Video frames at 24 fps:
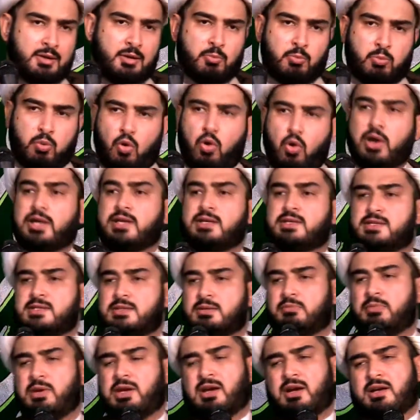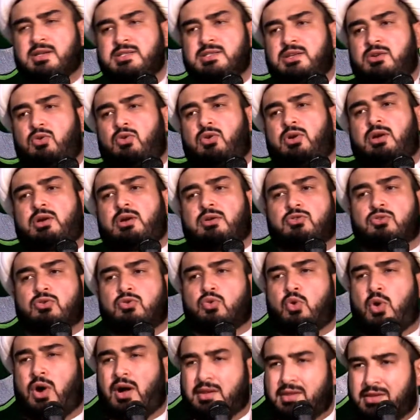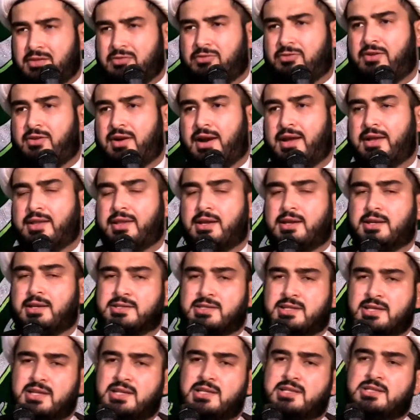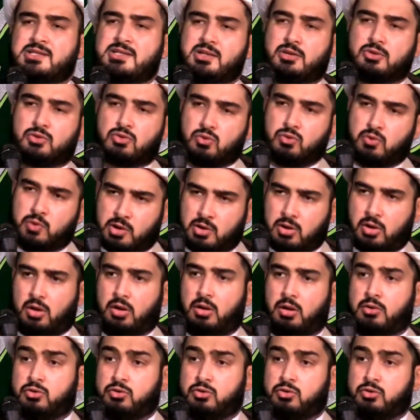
points because in order to quantify it and it's easier to recall,